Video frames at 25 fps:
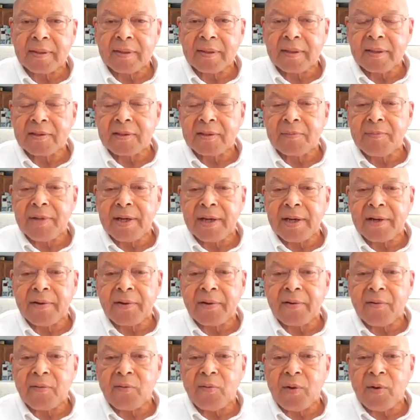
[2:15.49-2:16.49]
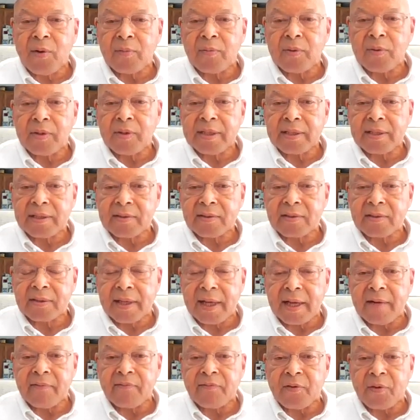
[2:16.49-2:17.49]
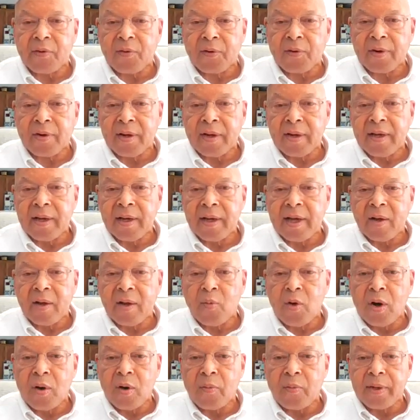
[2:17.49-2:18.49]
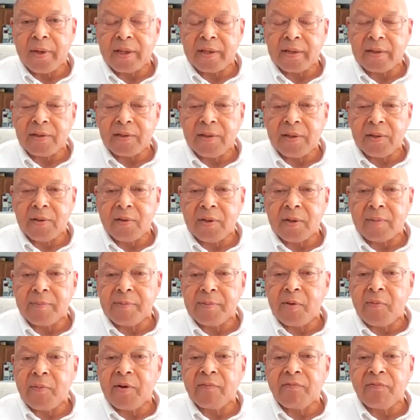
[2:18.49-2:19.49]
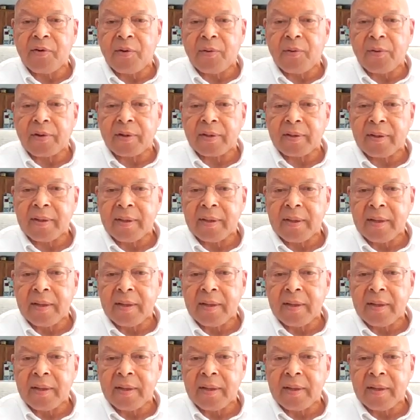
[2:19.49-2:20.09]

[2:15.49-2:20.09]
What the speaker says: It's a matter of what we can stand for and what we could do moving forward.